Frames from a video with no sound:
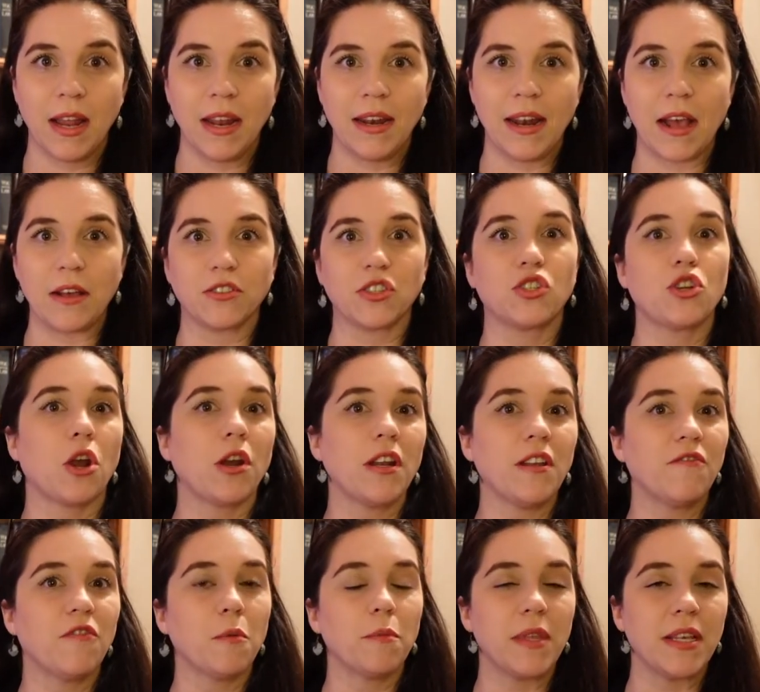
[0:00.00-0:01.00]
Now,
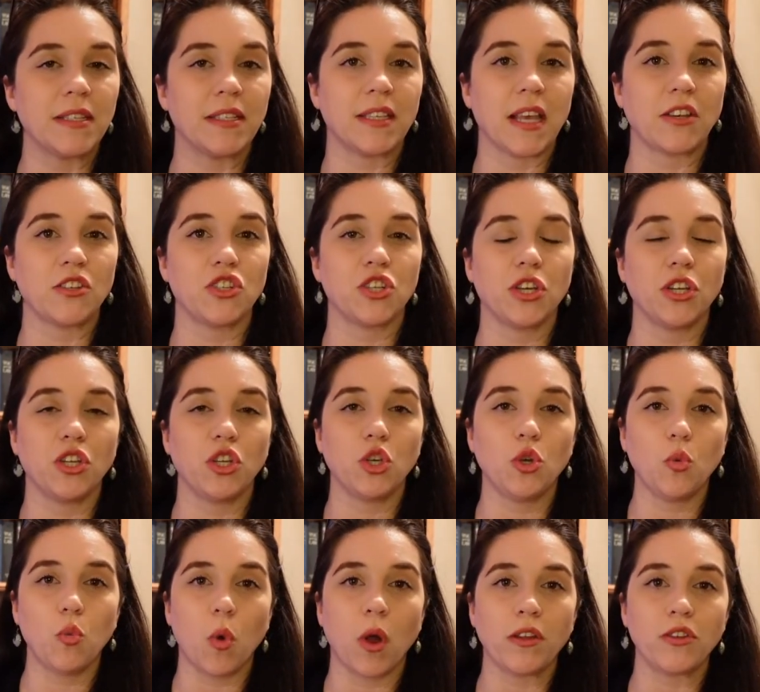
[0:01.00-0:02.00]
starting from this section,
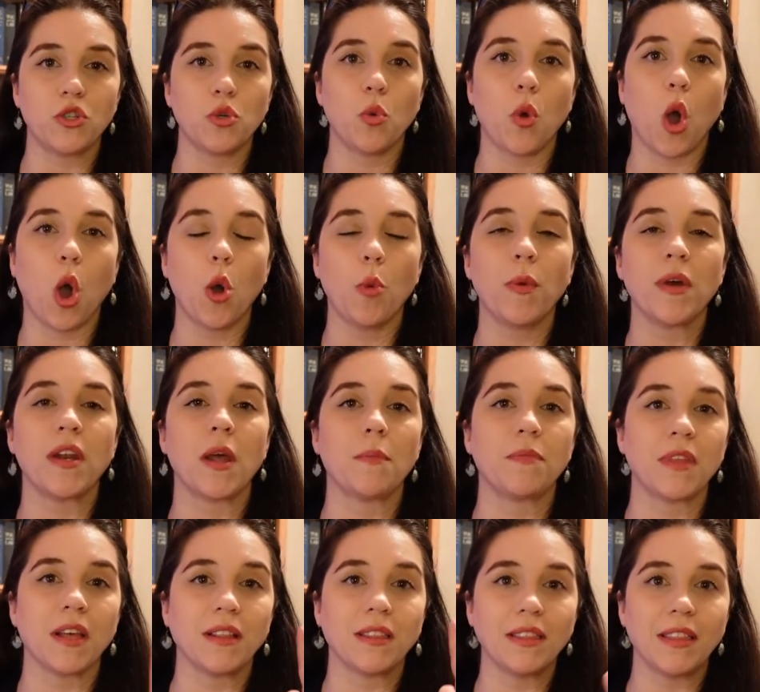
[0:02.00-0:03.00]
you want to open
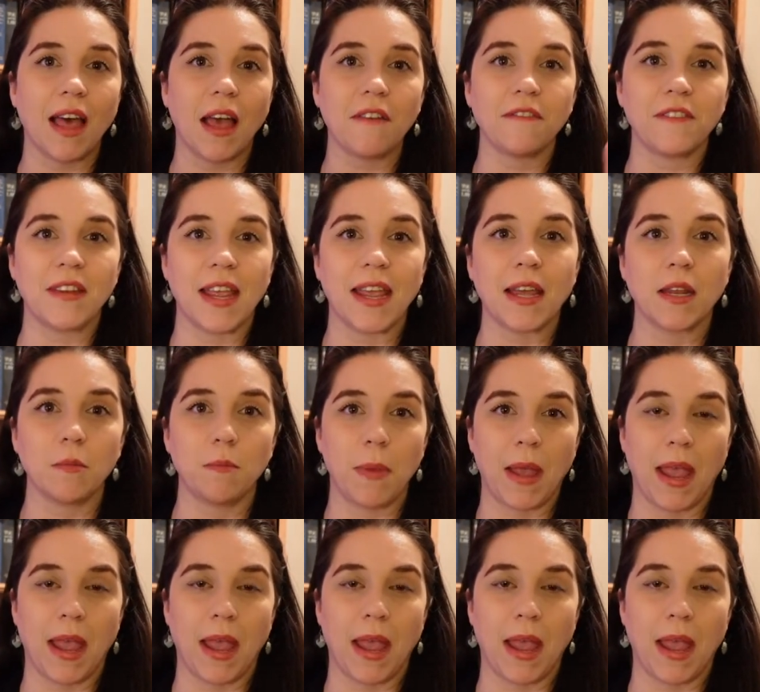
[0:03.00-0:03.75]
up the left-hand